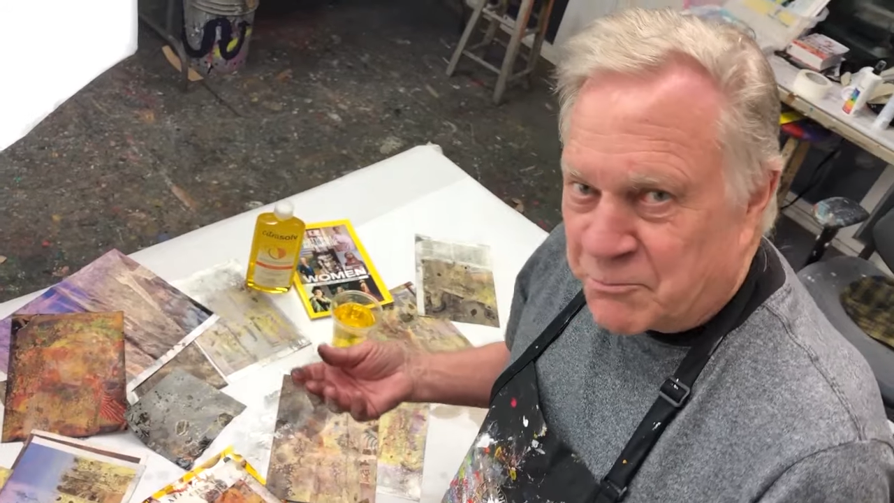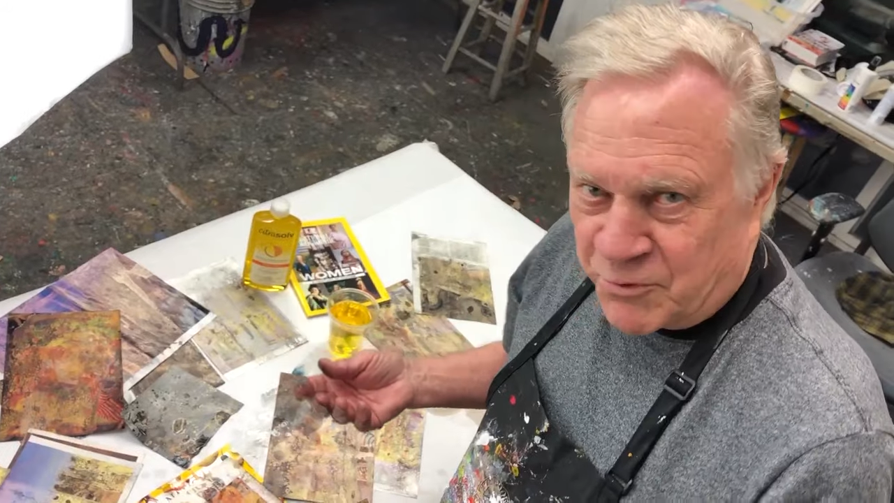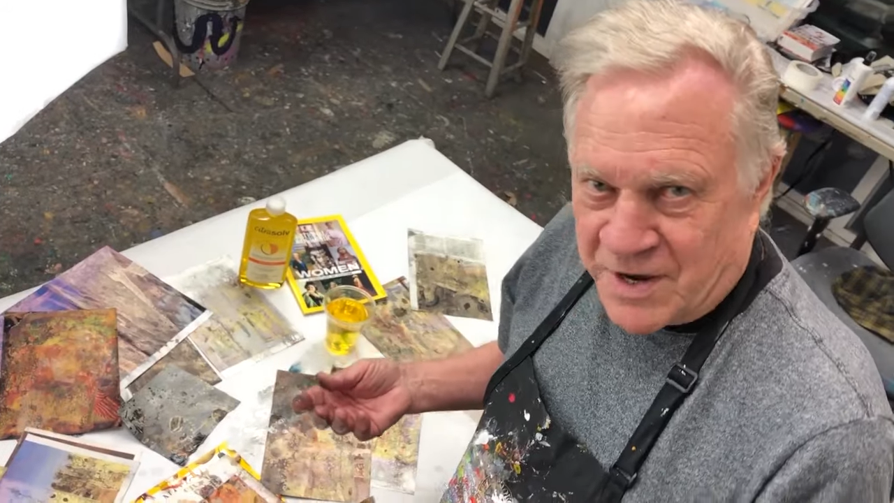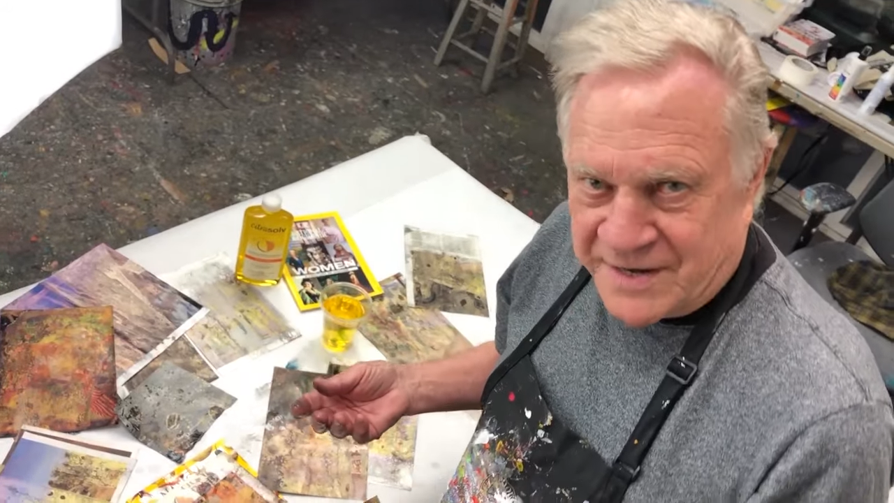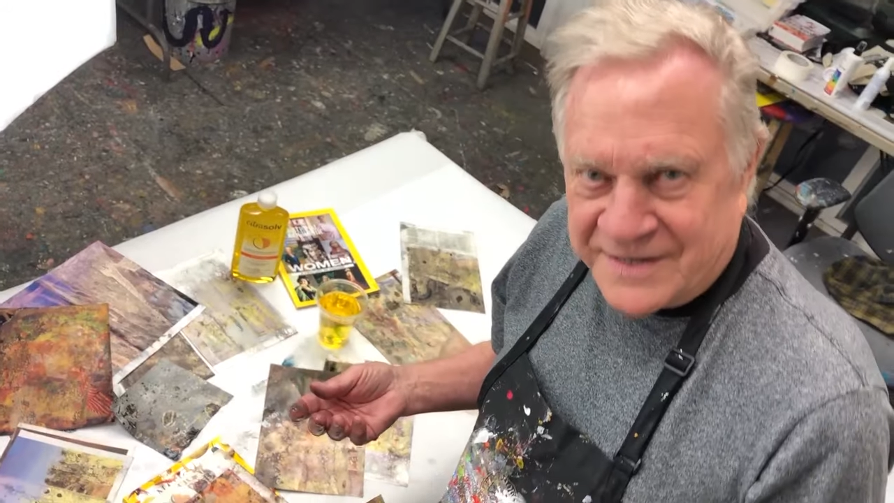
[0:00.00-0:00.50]

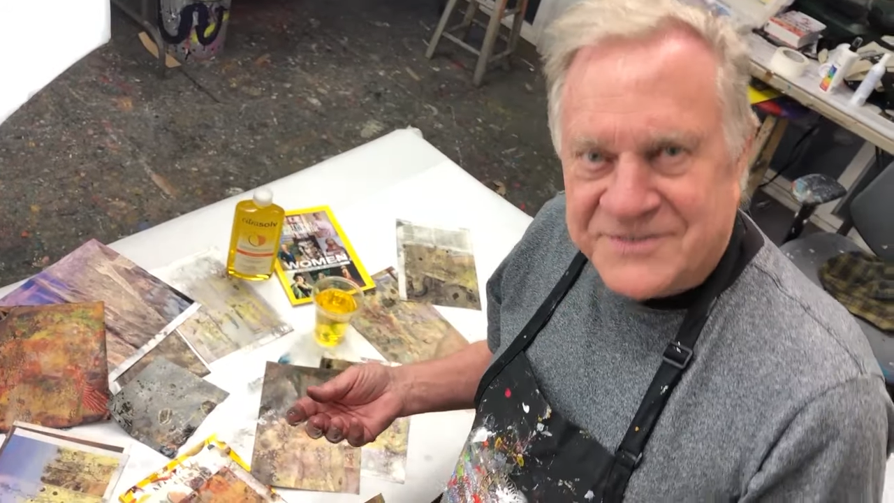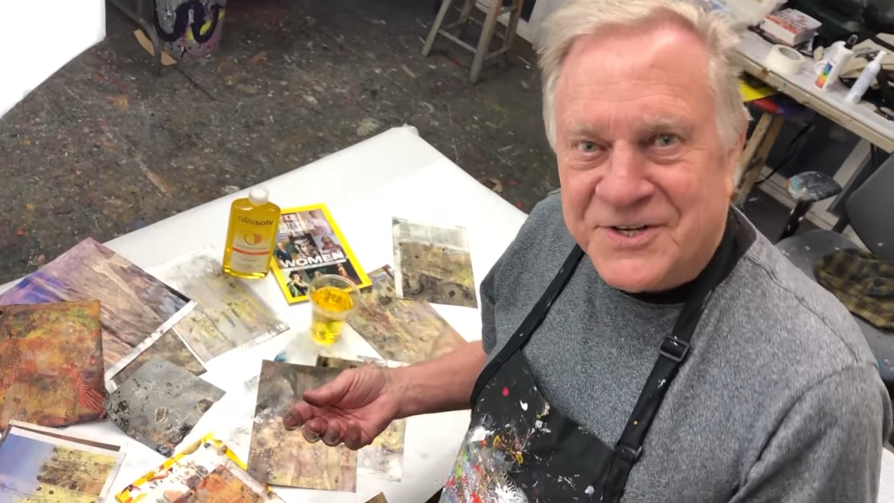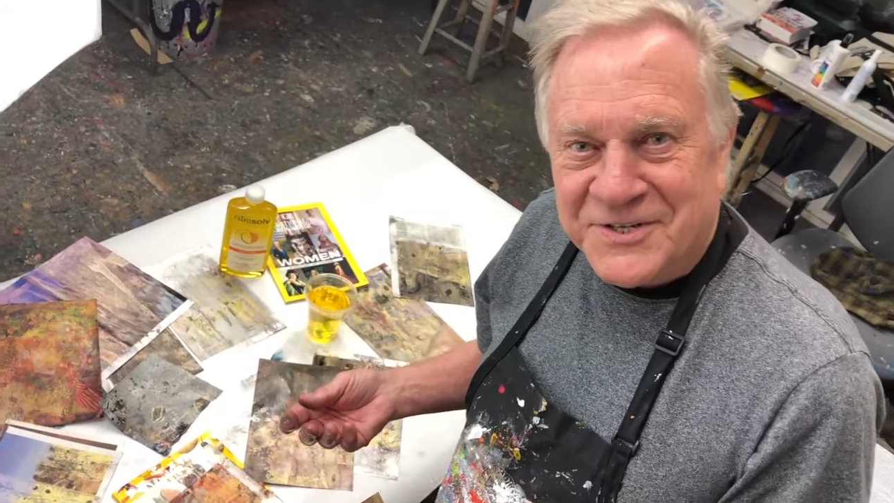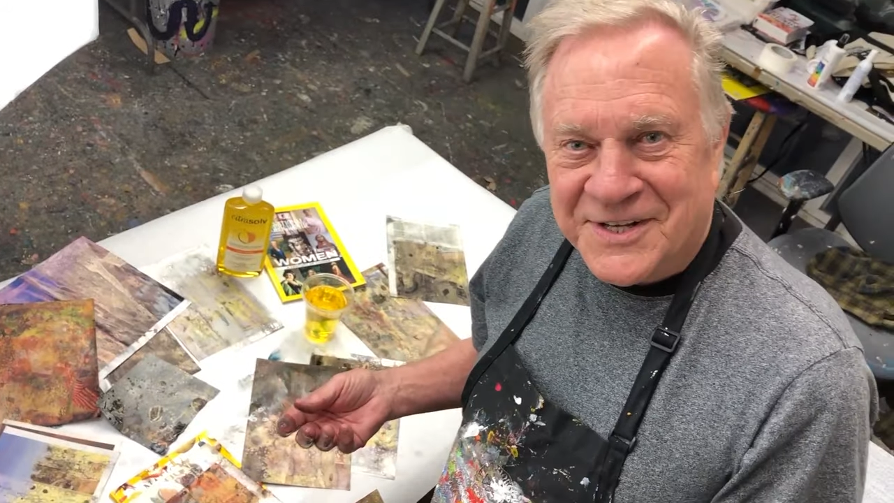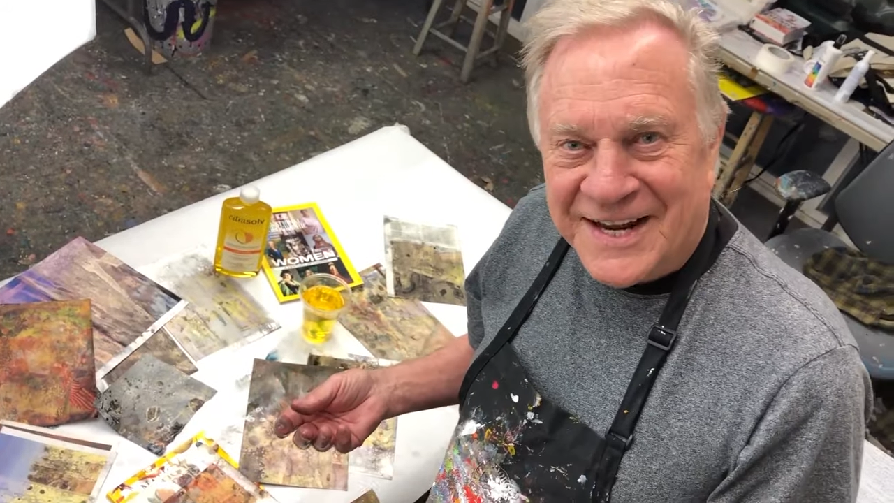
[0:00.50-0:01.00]
products,
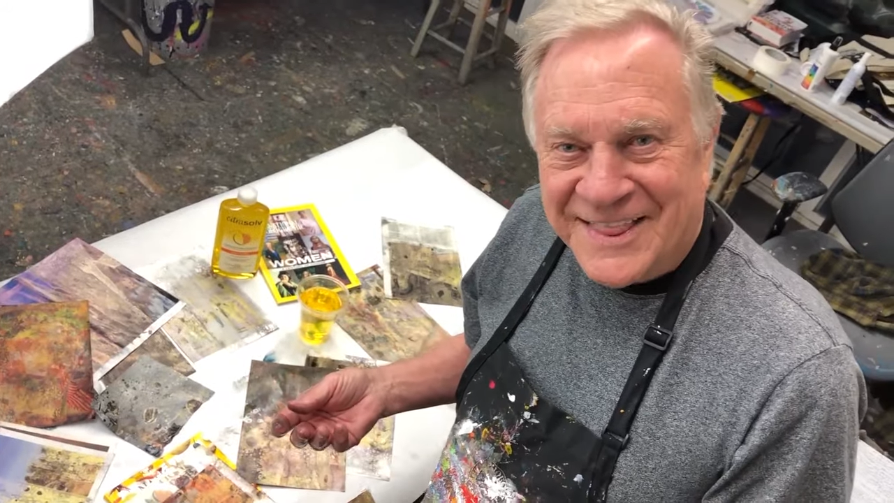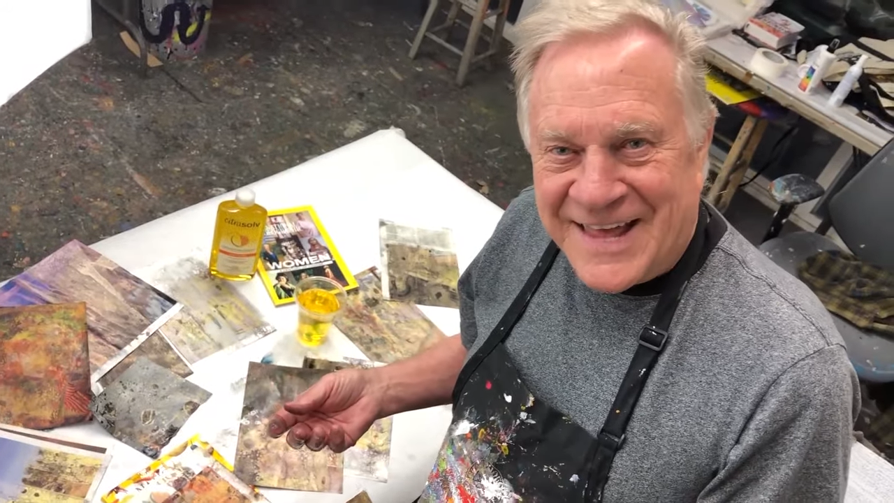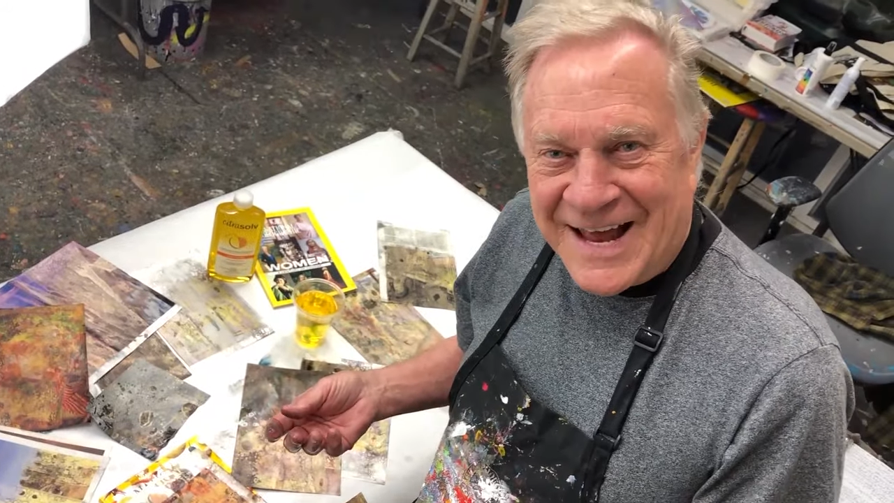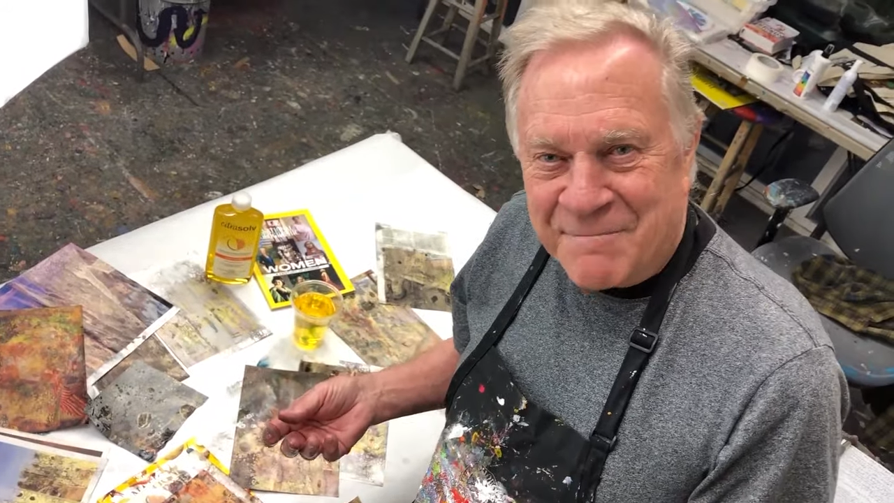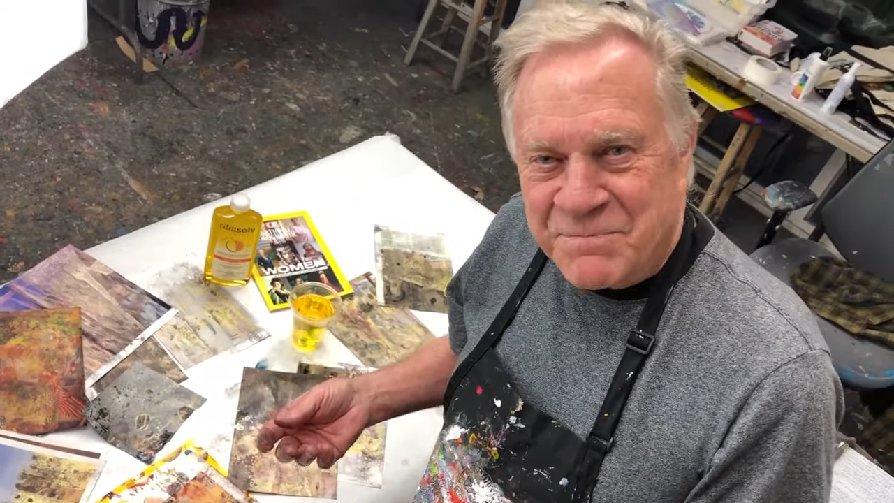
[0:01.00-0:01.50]
just like
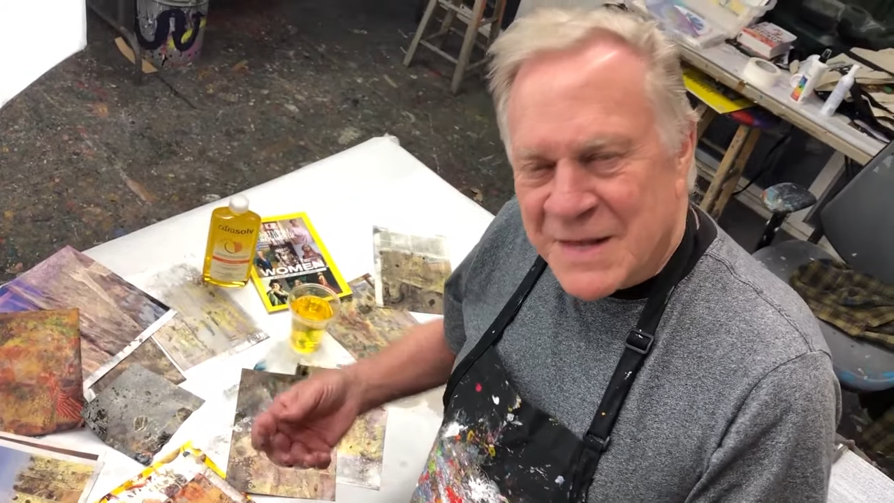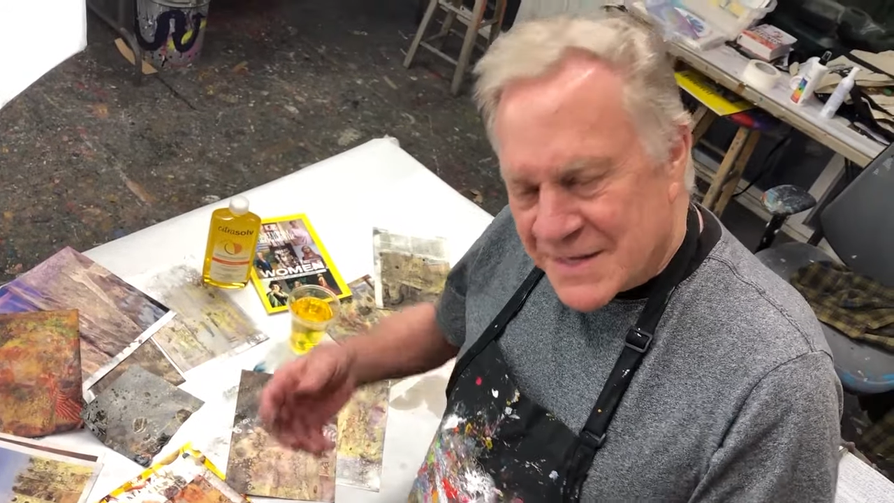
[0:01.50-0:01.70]
that.